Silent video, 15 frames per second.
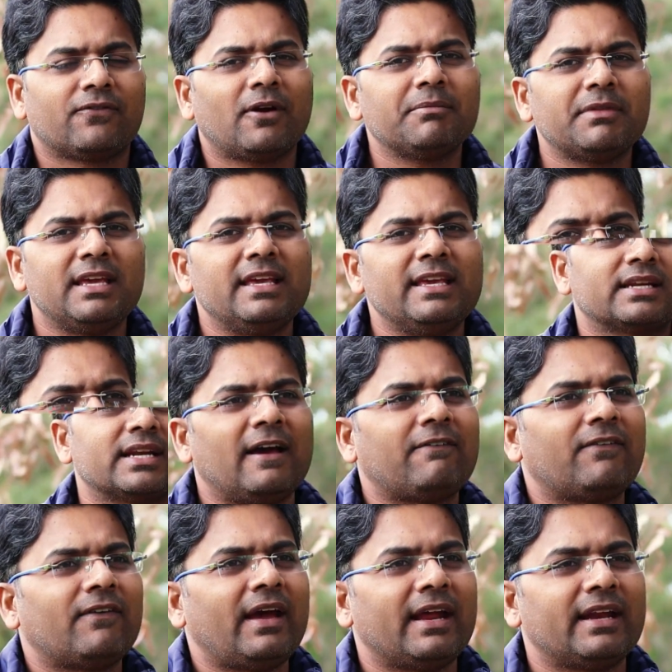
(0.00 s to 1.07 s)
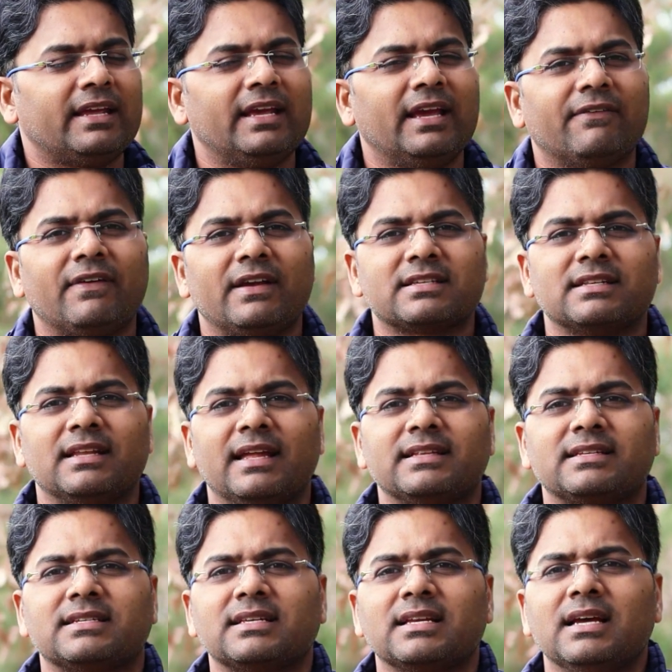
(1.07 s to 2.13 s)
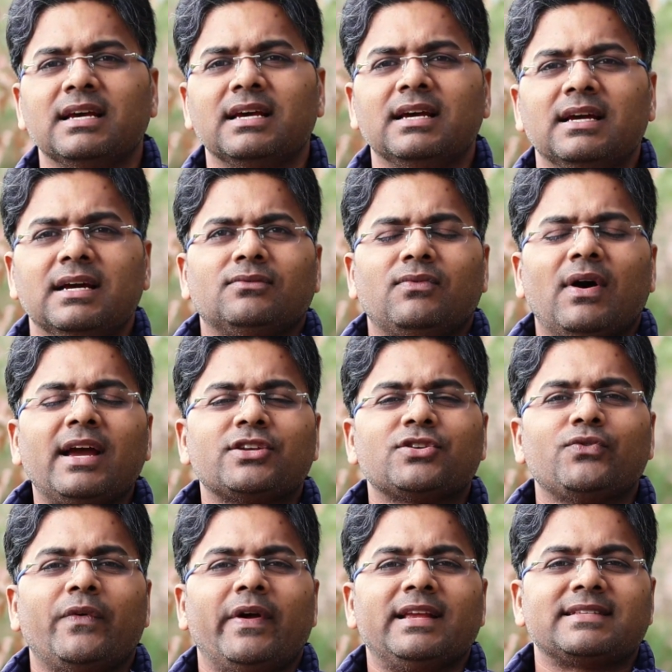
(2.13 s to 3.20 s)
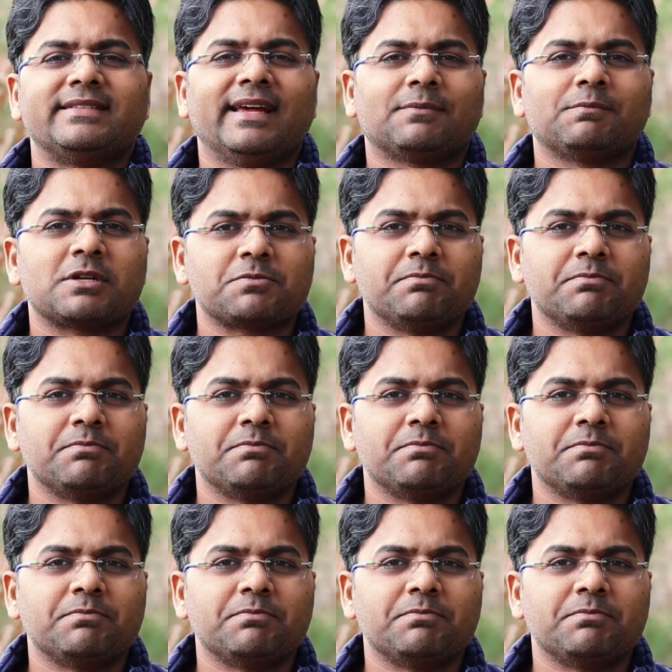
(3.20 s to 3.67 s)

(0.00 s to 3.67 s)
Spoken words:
from the EF and EFS lens. Why to waste that